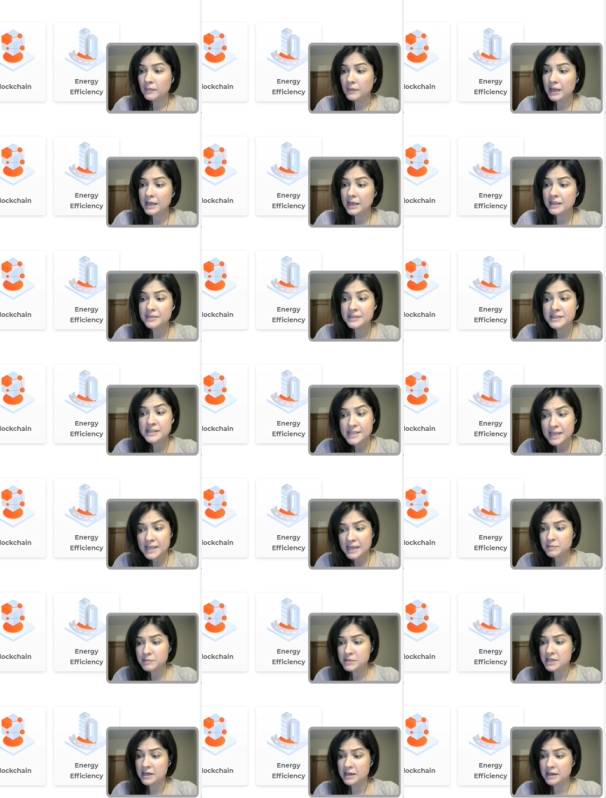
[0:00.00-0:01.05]
At the
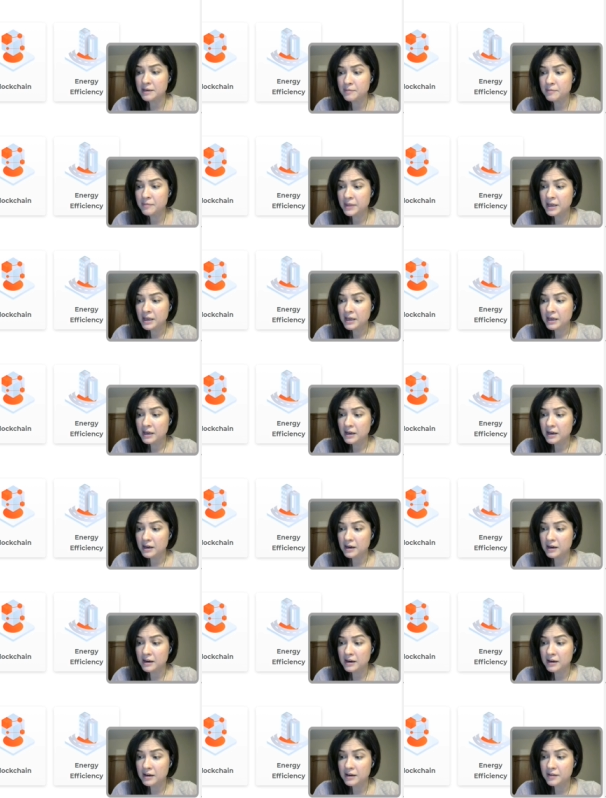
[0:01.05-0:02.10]
same time,
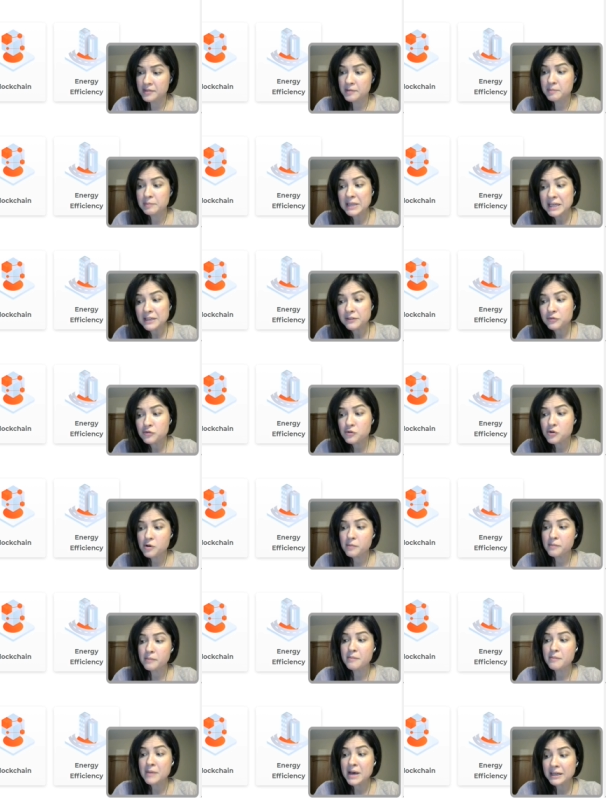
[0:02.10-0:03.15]
the
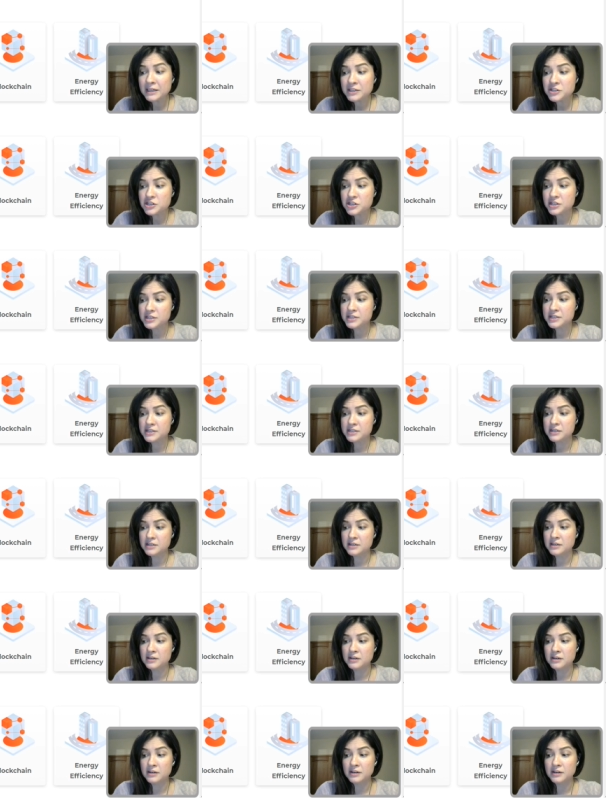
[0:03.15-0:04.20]
platform manages
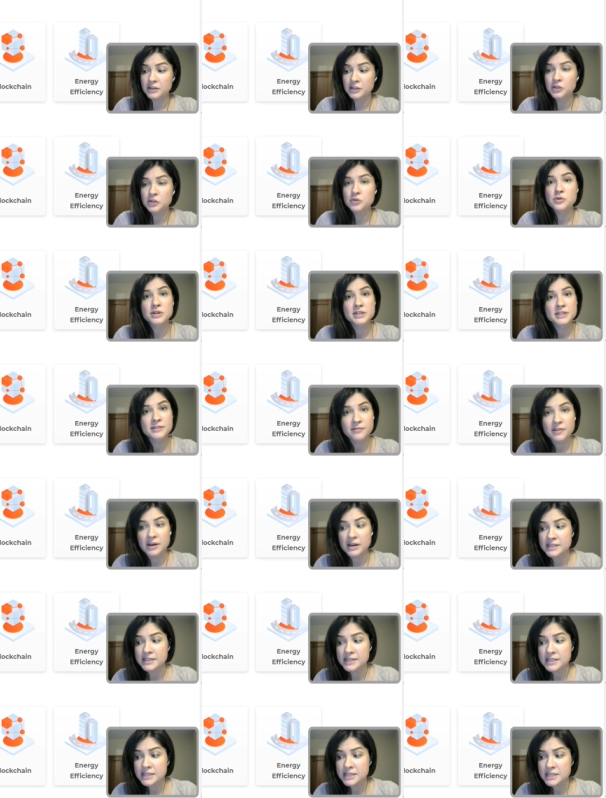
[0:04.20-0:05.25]
your
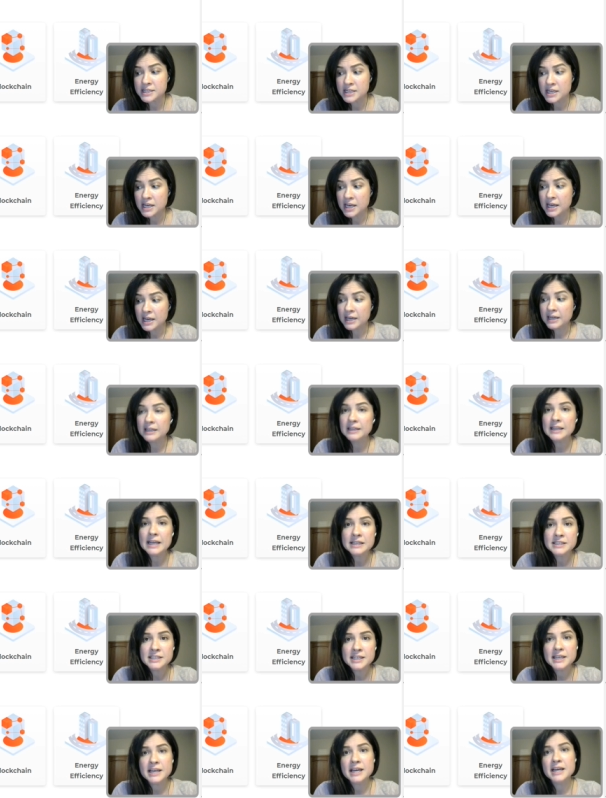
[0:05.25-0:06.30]
devices,
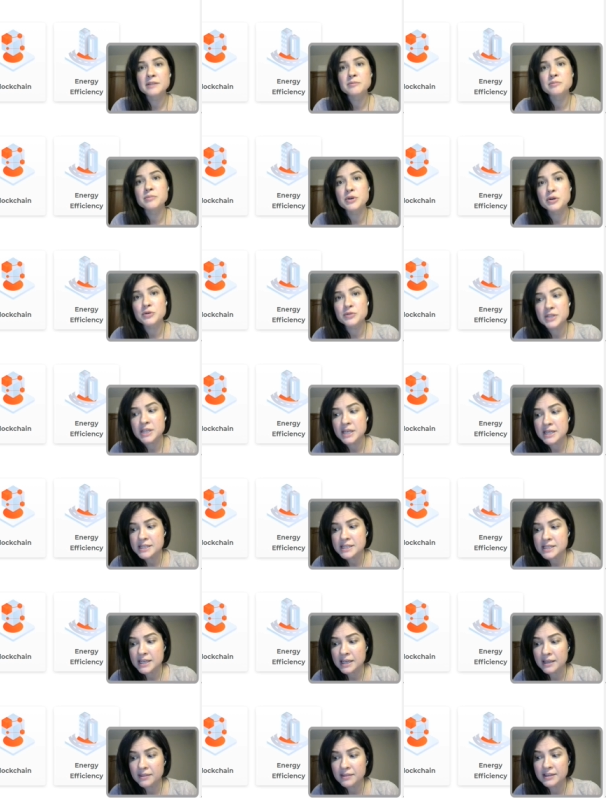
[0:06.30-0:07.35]
collecting and
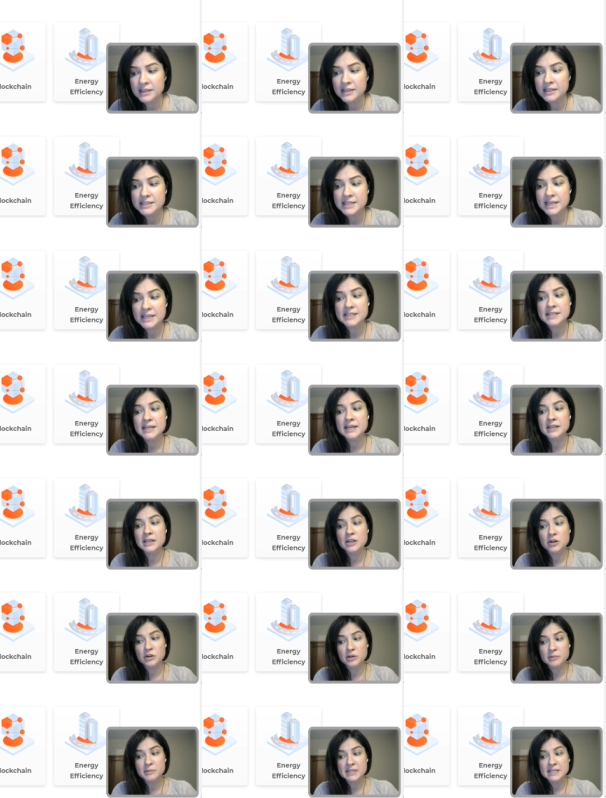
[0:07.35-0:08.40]
processing the data
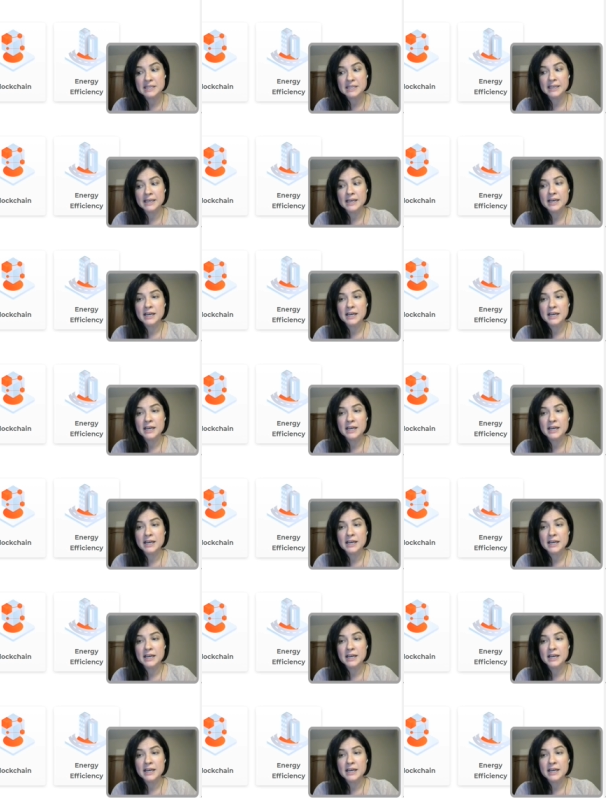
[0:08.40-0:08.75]
anonymously